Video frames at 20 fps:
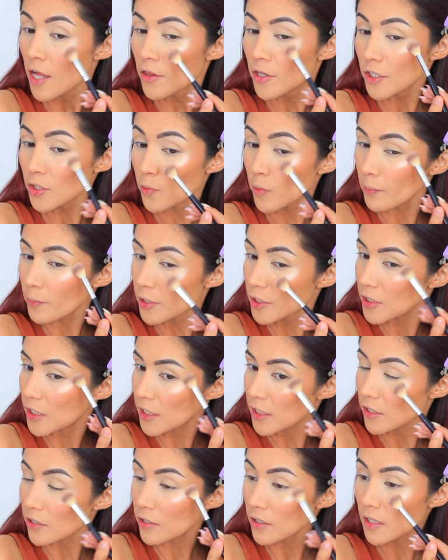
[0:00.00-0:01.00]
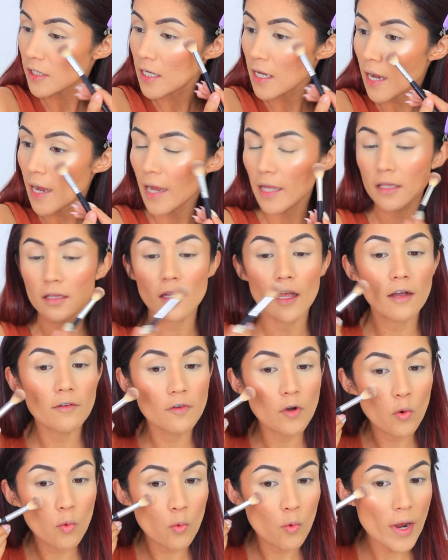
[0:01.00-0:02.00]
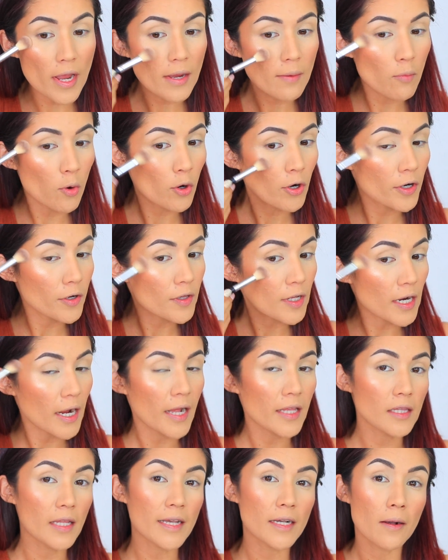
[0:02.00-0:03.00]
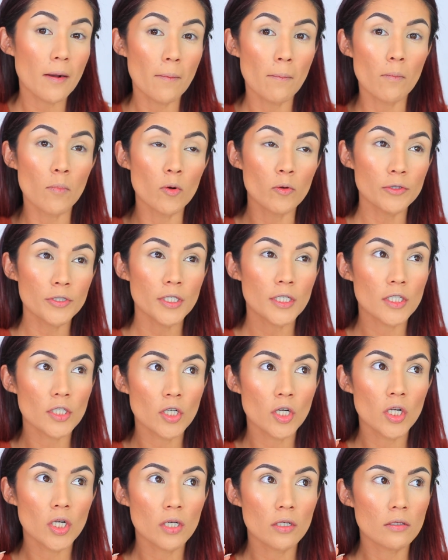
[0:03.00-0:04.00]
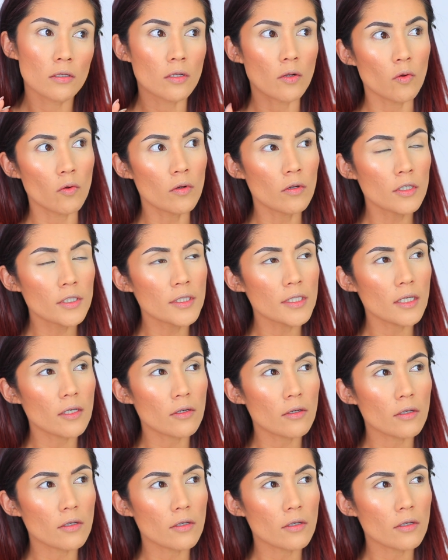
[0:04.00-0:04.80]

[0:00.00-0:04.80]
This one particularly I love way more than I like Molten Gold,